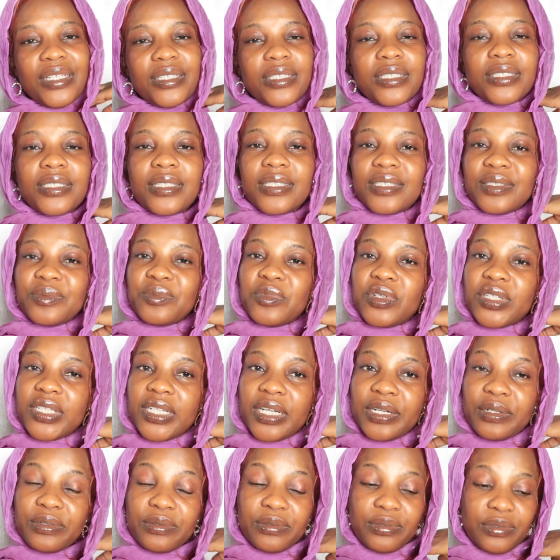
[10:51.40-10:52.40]
this is
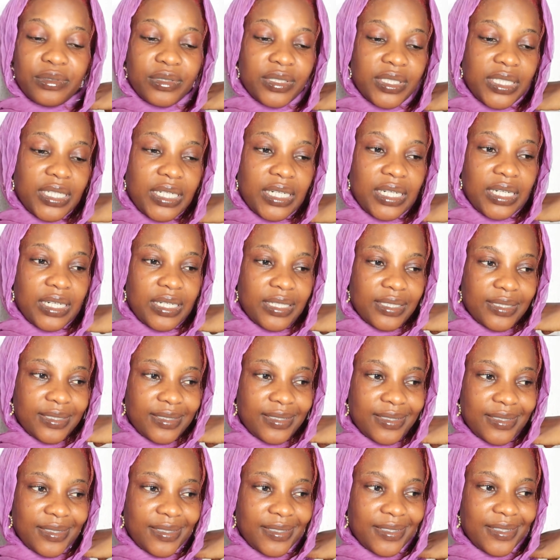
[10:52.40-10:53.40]
motherhood, and
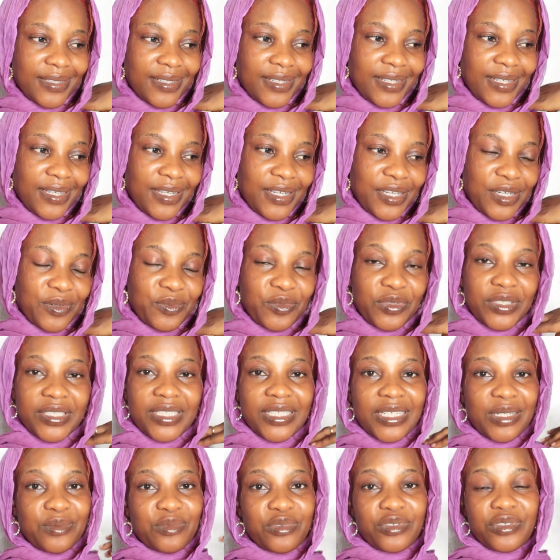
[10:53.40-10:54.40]

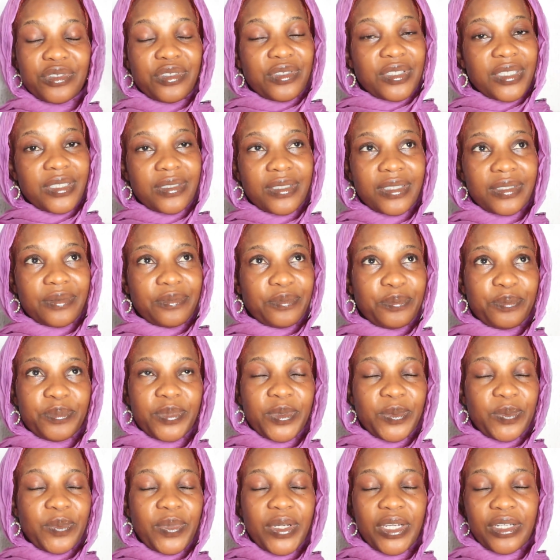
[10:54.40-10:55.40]
most times we don't
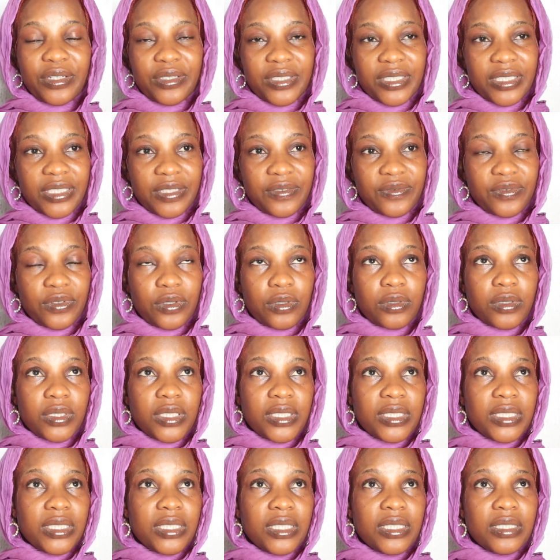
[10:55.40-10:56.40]
prepare yourself for all
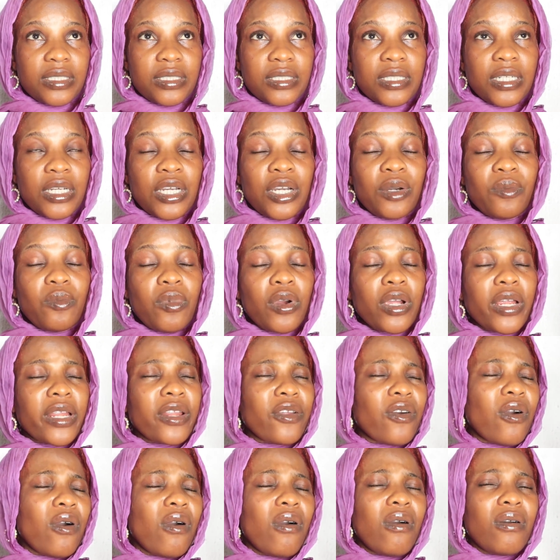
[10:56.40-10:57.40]
these things. But
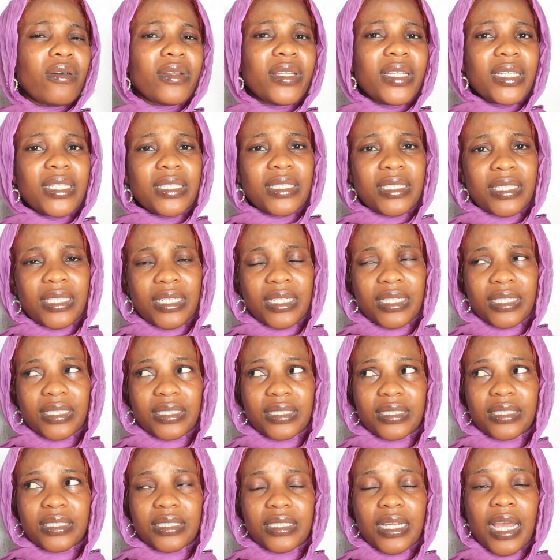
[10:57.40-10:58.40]
in all these
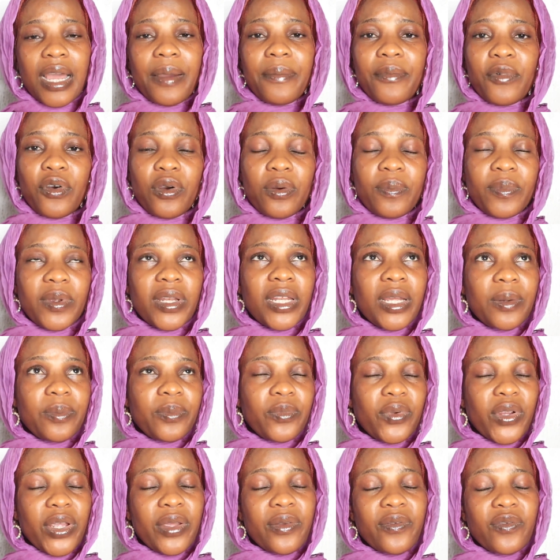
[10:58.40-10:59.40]
things, I'm hoping
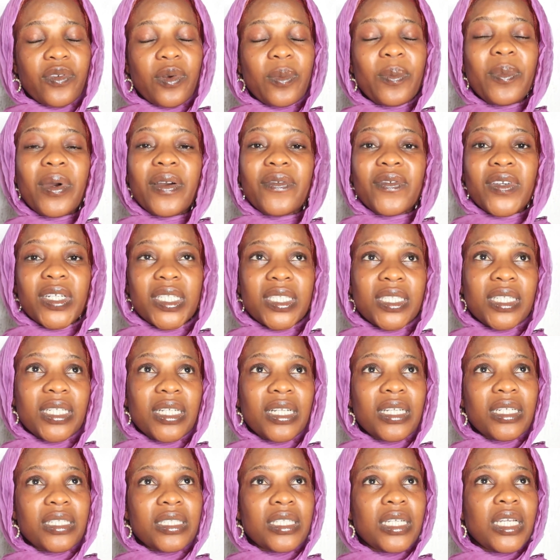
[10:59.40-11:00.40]
and praying for perfect
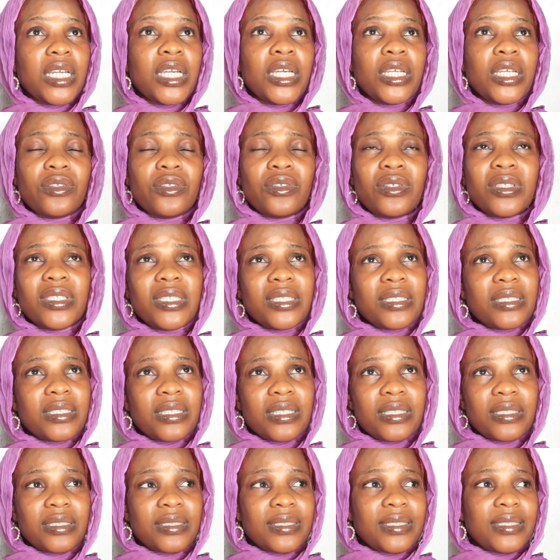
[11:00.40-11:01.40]
healing. In all these
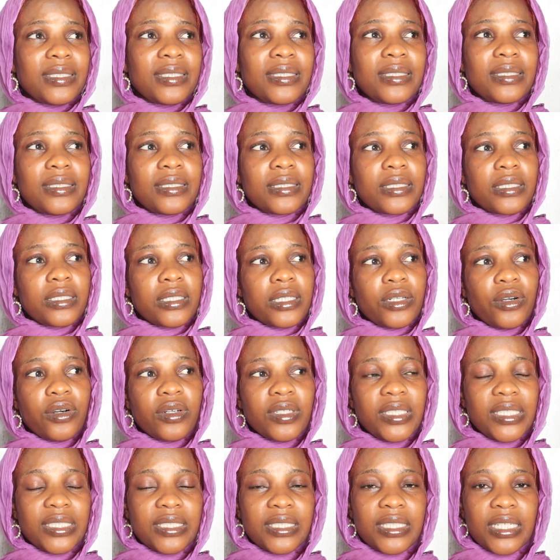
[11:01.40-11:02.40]
things, this
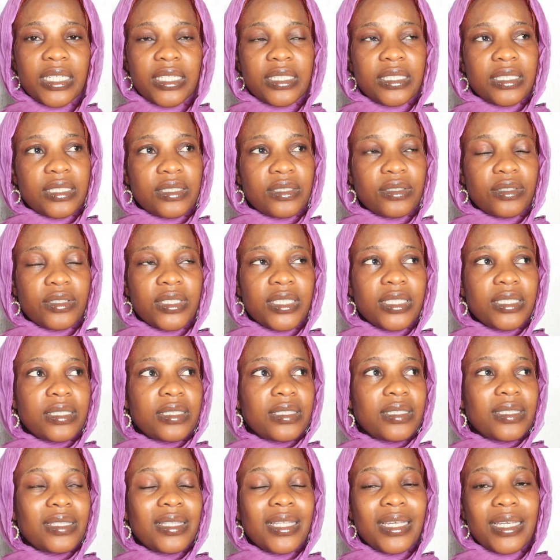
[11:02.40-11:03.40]
all these cases, all
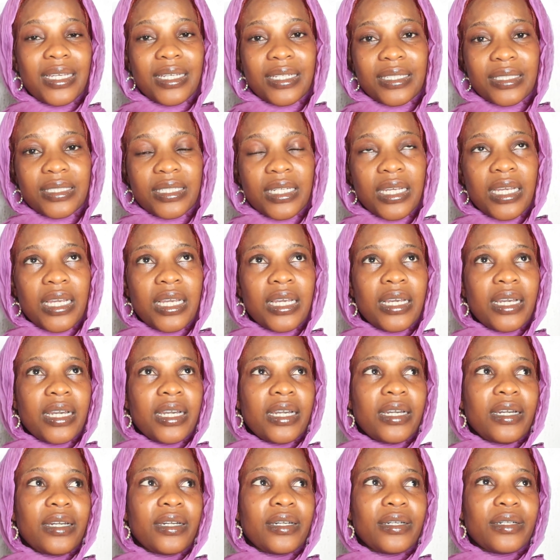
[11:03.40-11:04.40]
these things,
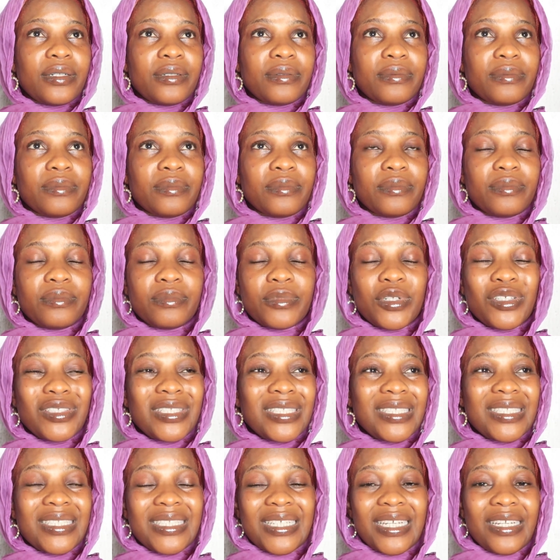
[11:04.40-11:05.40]
um, all
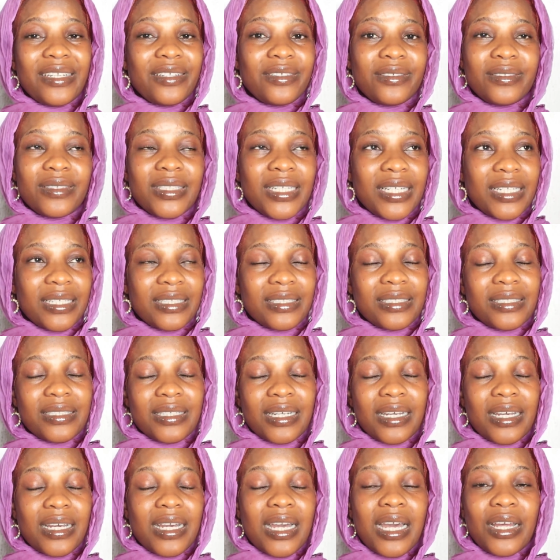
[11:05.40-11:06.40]
these illness
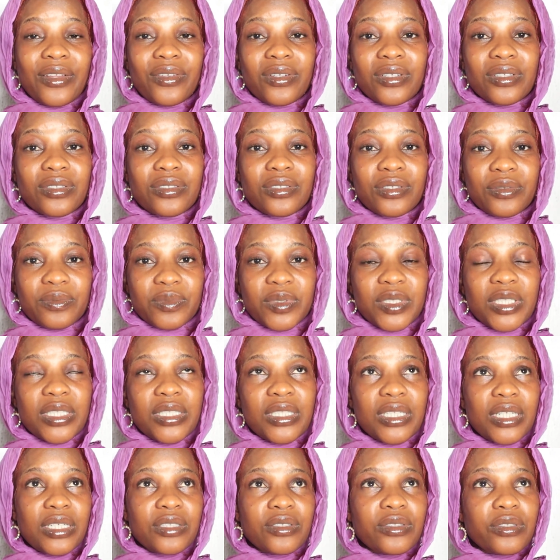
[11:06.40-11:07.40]
are, are not
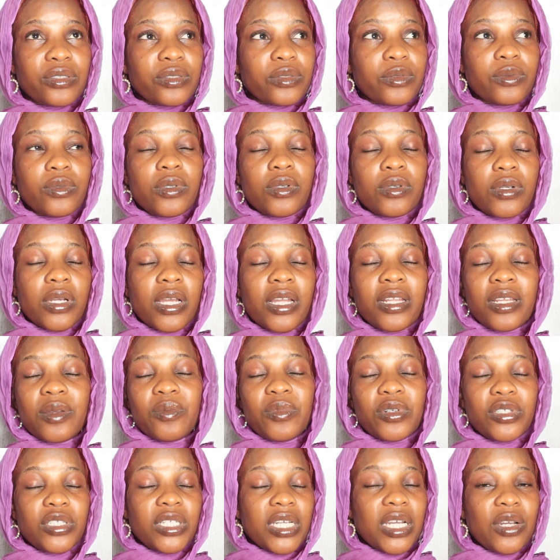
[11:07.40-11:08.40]
something that someone
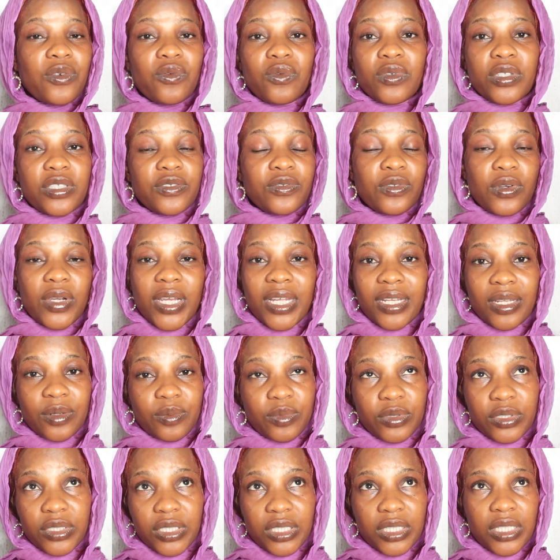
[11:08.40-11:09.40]
anybody can wish for
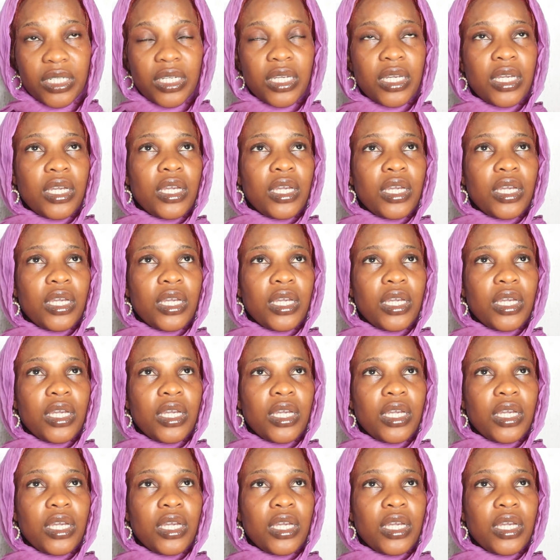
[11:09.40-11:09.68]
anybody.